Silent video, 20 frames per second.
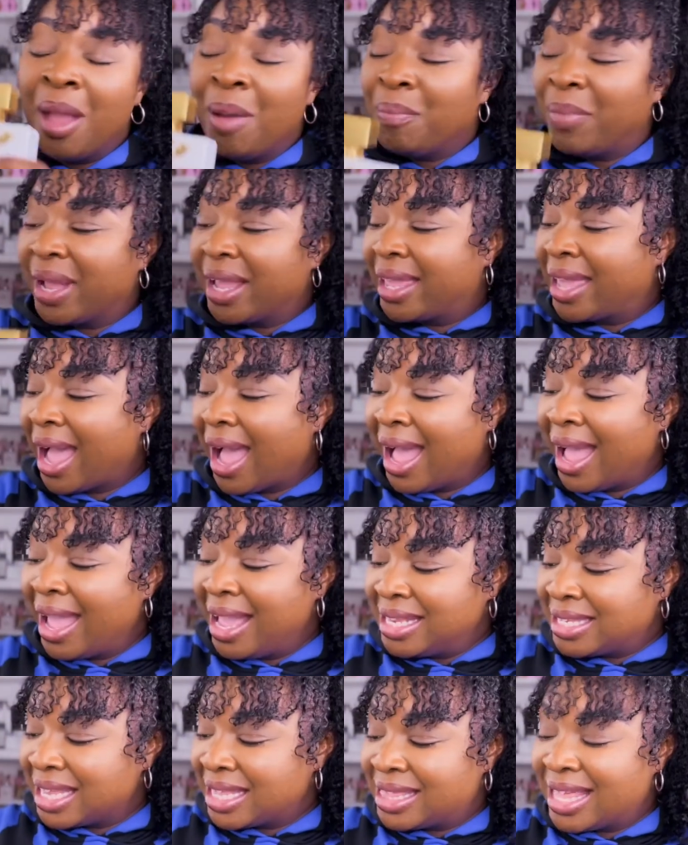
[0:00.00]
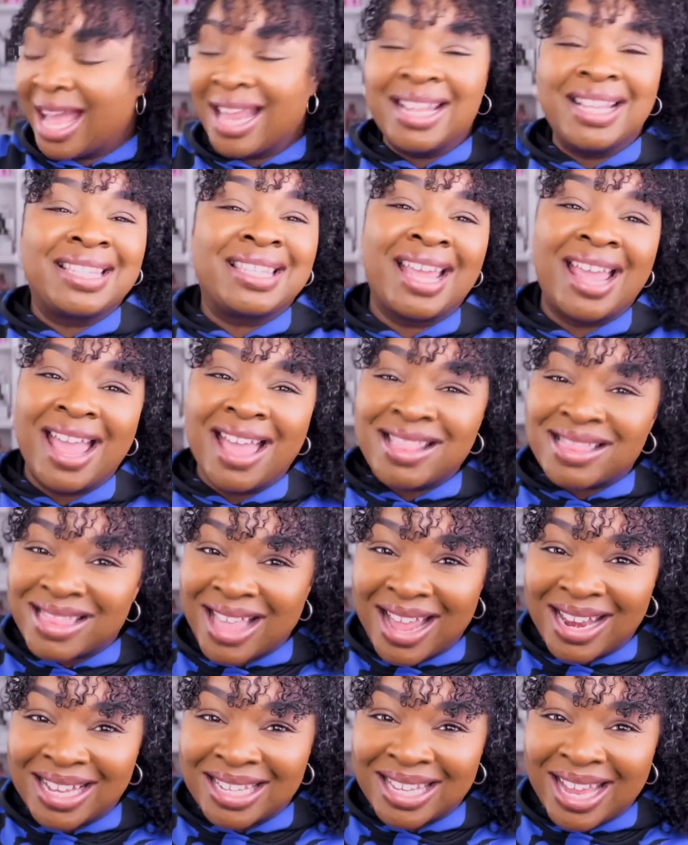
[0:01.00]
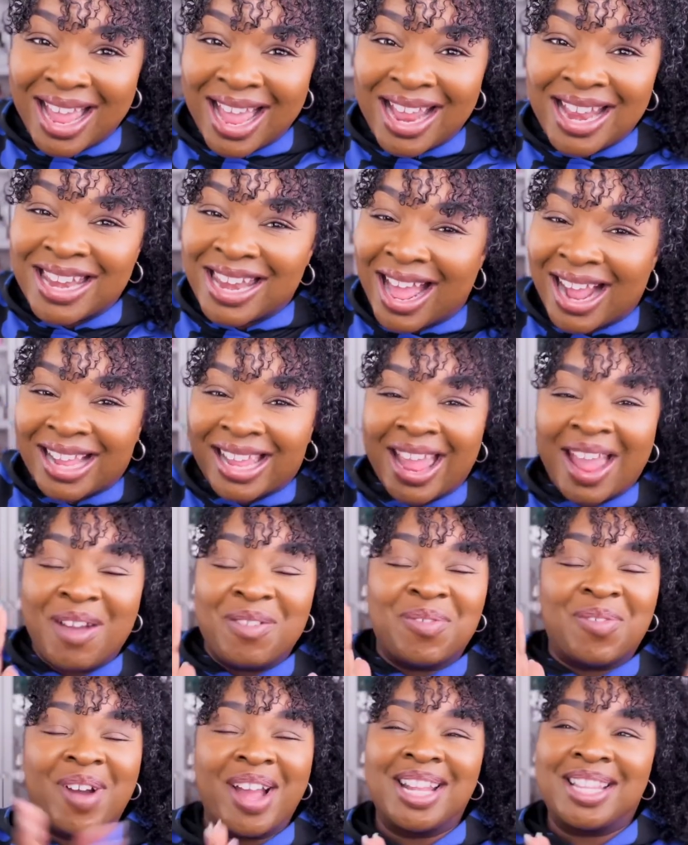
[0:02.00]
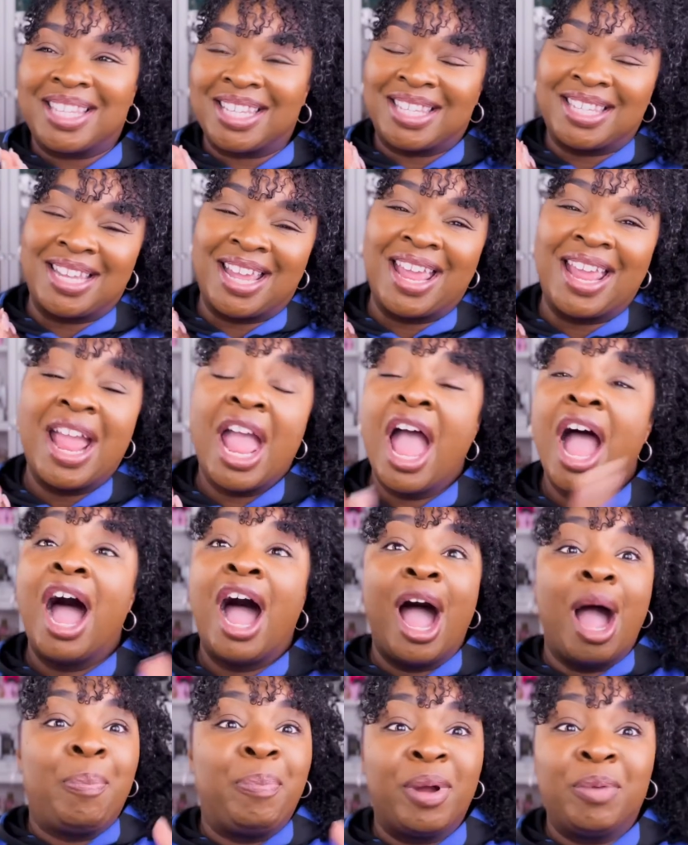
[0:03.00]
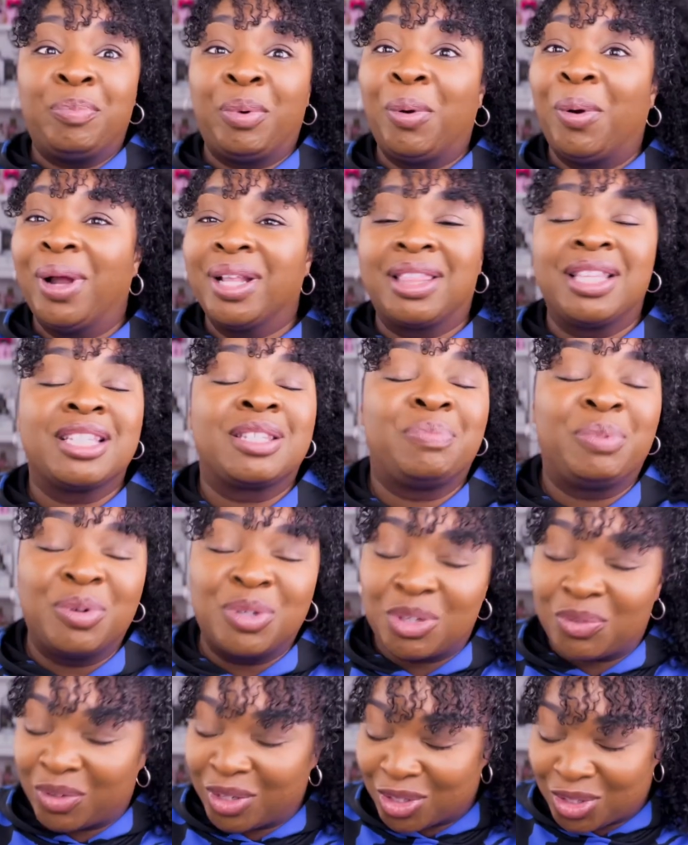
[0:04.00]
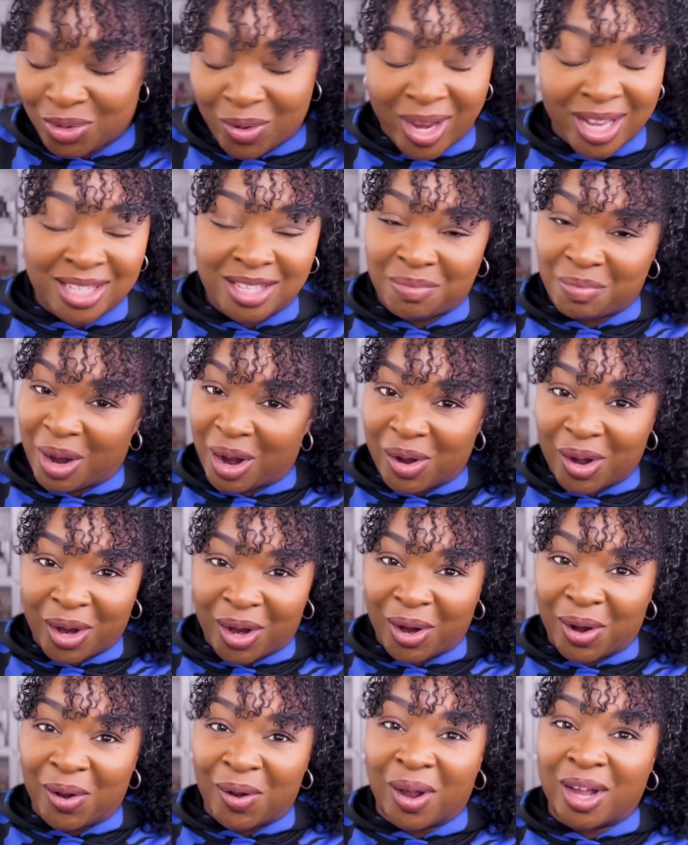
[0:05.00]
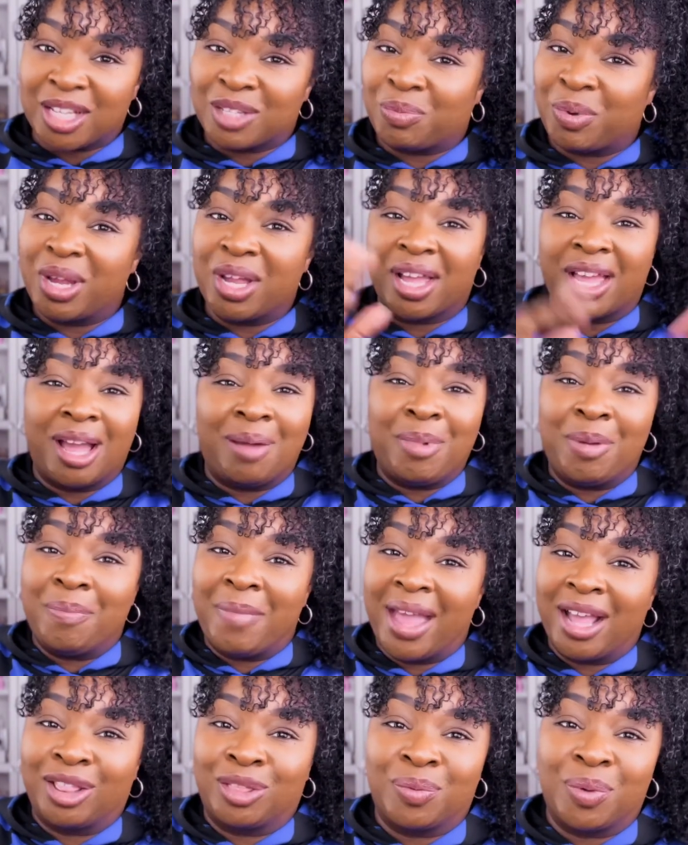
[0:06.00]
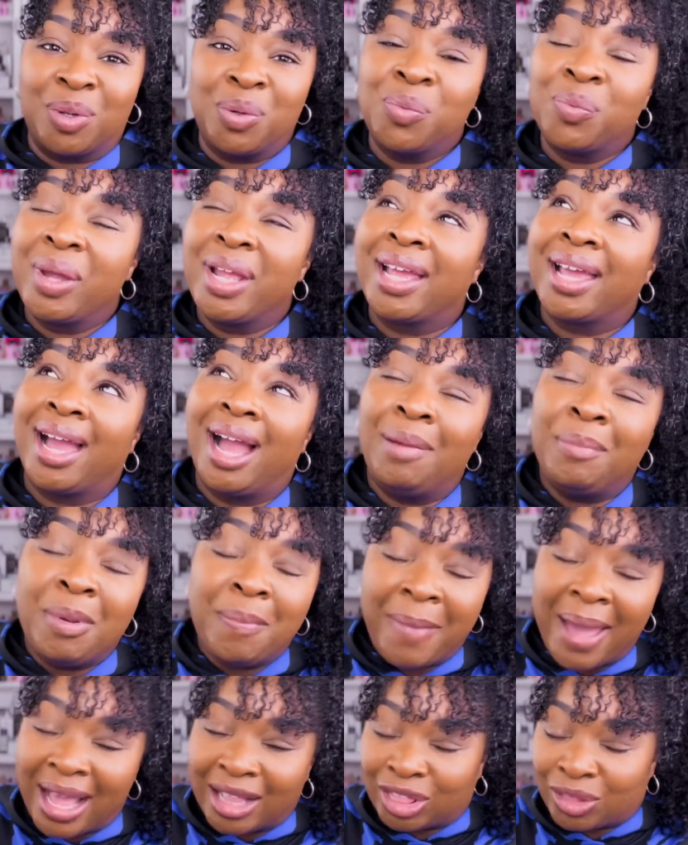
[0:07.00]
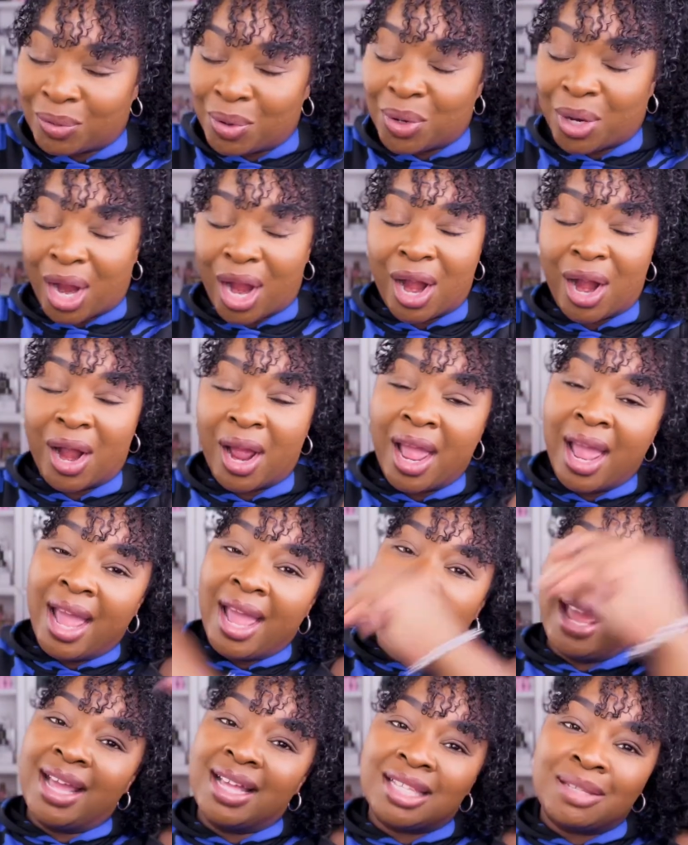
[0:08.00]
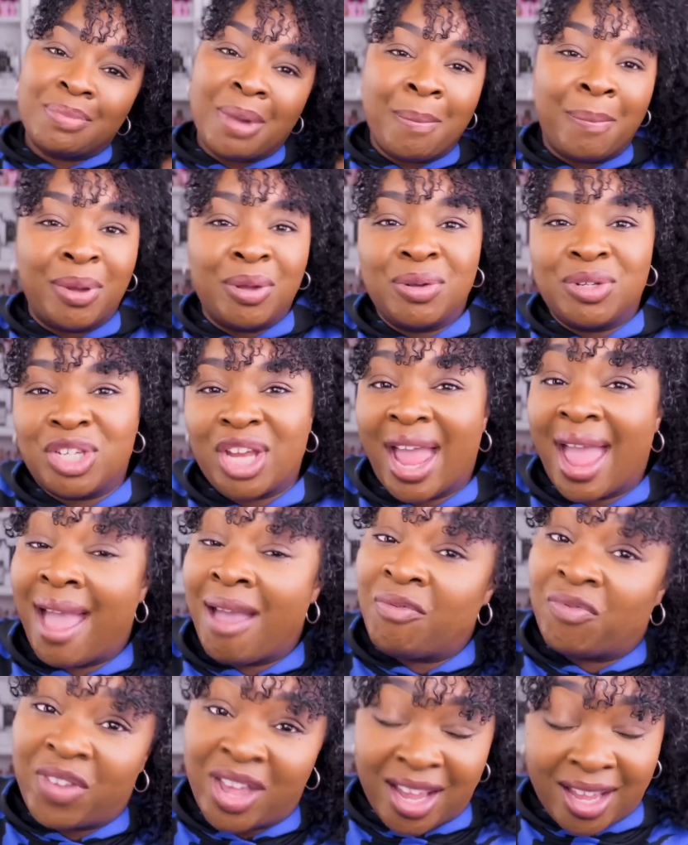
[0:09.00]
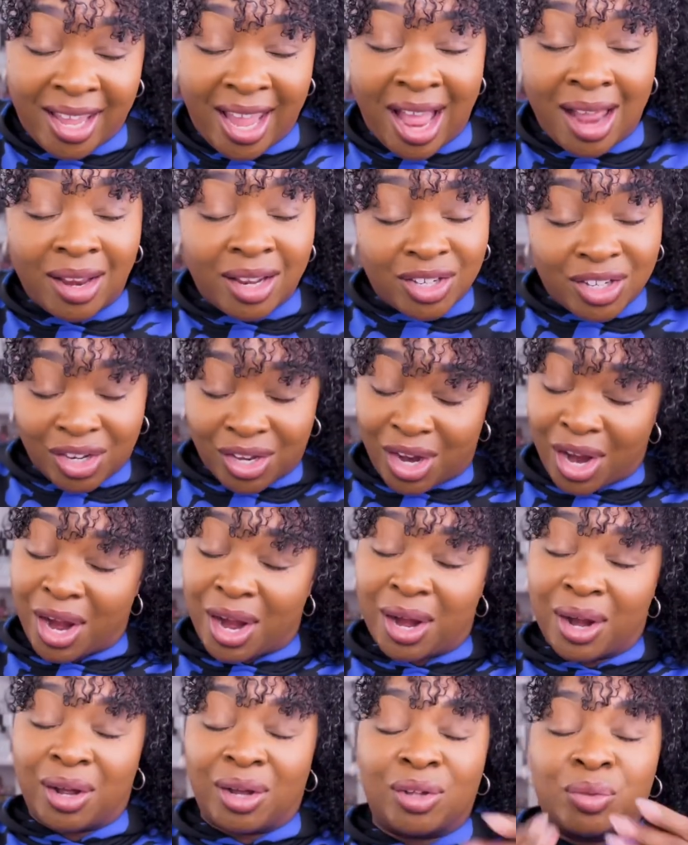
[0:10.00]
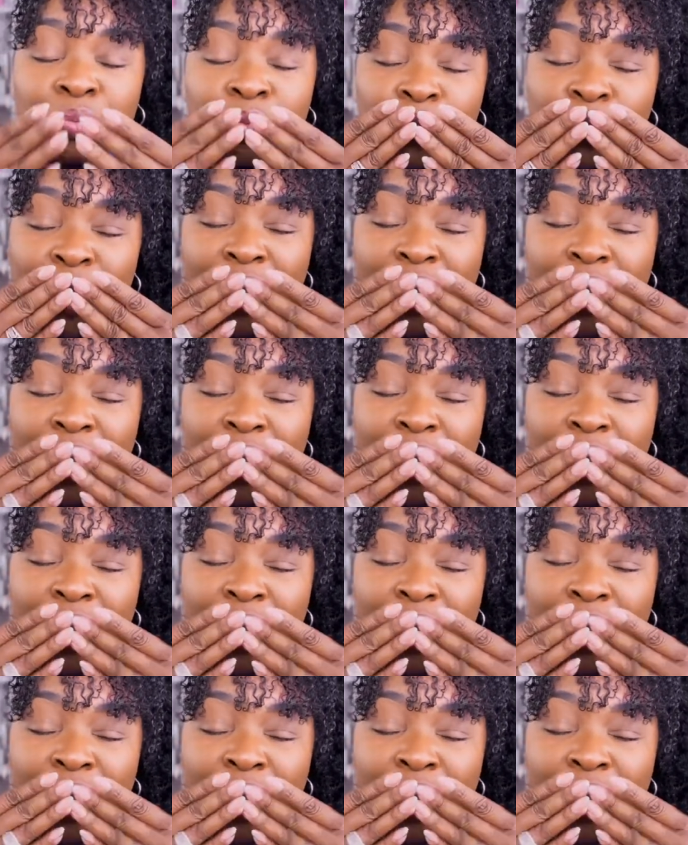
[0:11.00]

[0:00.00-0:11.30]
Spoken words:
But guys, that is it. That is it. And I can't wait to see hop aboard this Bougieville train tomorrow, girl, because we are coming back through. We coming back through, girl. It's my Bougie Advent calendar, girl.